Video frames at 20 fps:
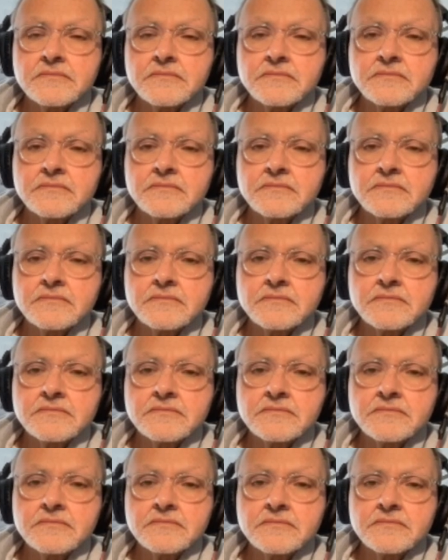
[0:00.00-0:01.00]

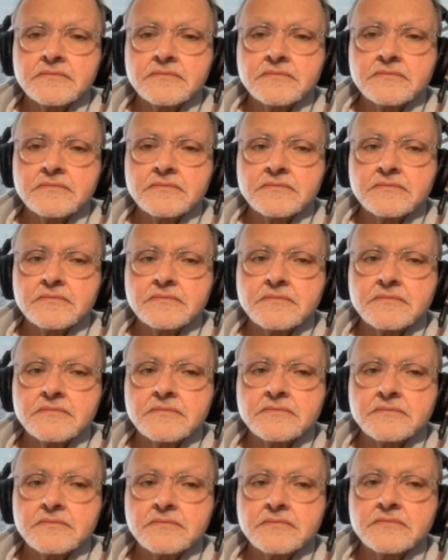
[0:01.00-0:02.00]

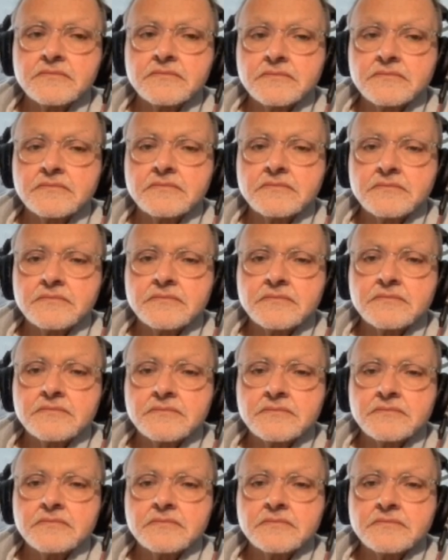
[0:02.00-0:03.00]

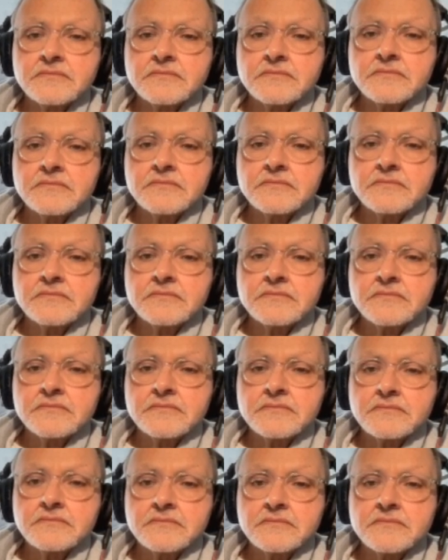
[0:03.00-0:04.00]

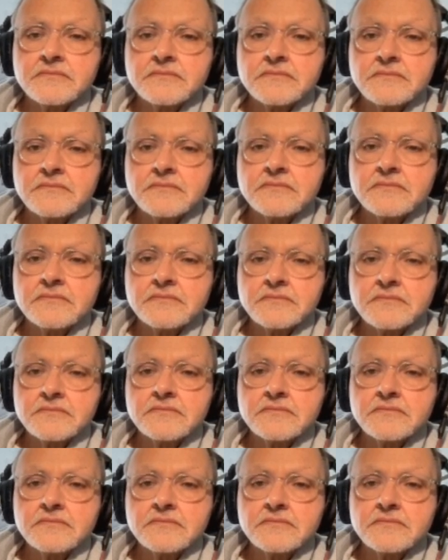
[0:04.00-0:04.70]
The person shown says nothing.